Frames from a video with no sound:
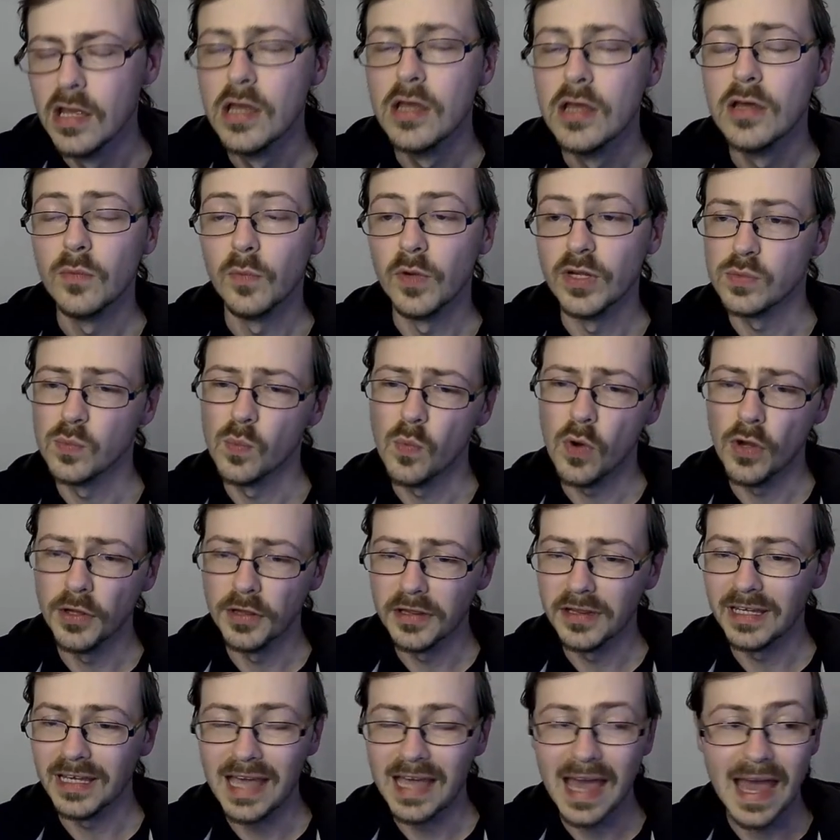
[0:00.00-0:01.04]
which once
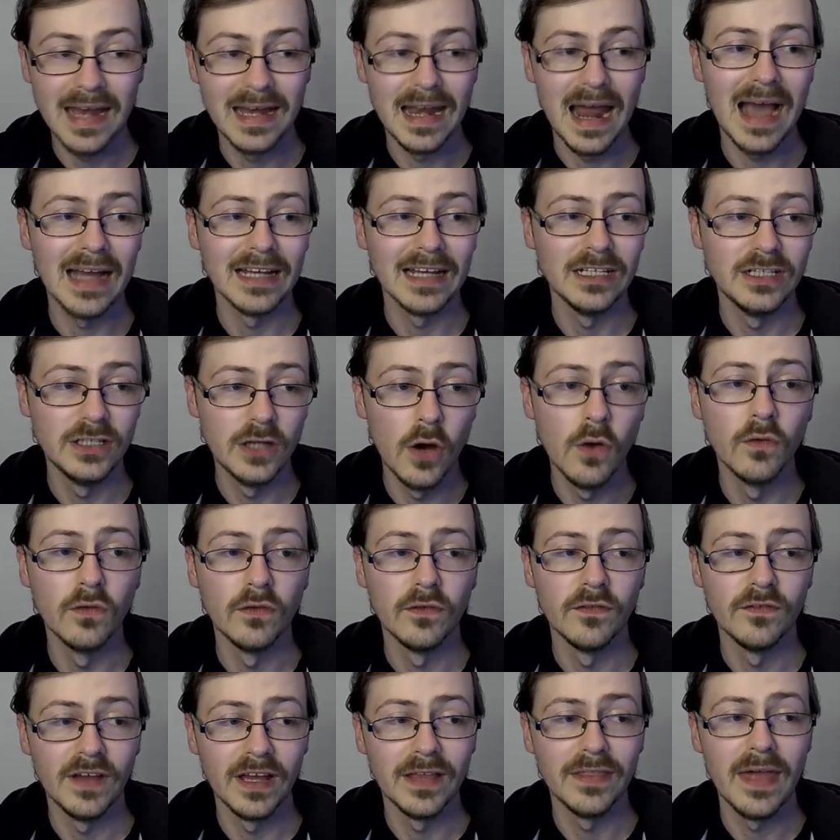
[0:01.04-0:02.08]
again, I don't
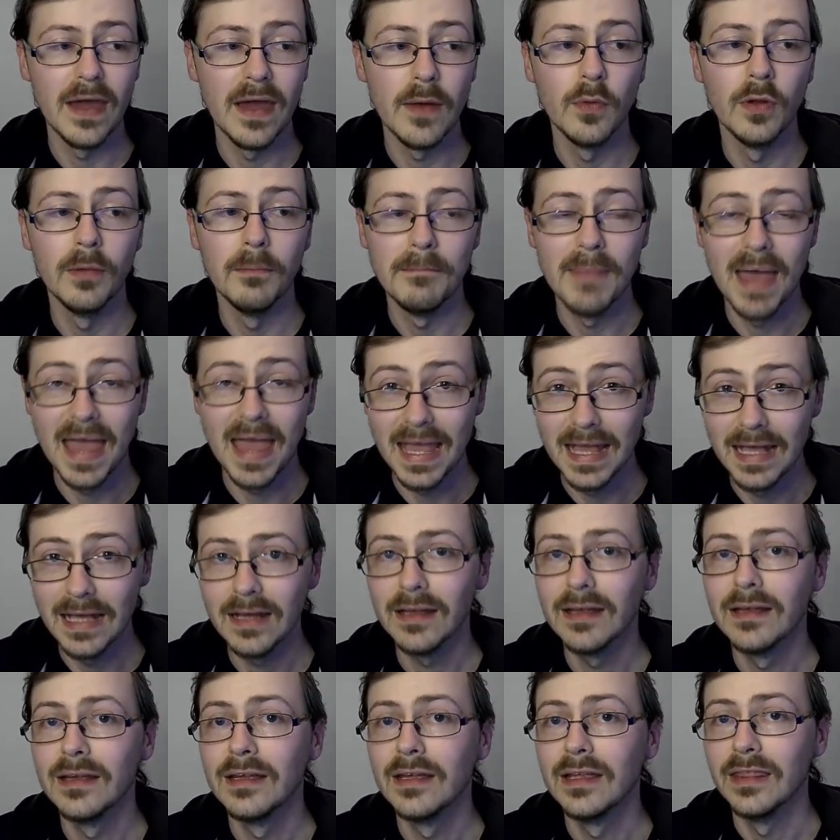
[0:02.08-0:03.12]
think they will make
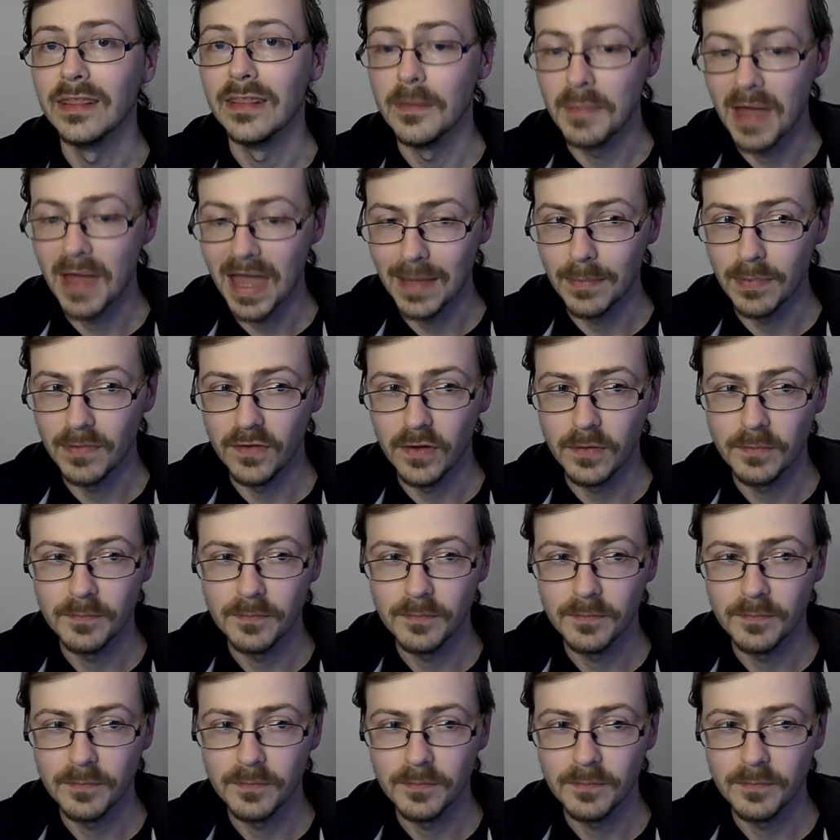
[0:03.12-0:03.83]
the pay-per-view.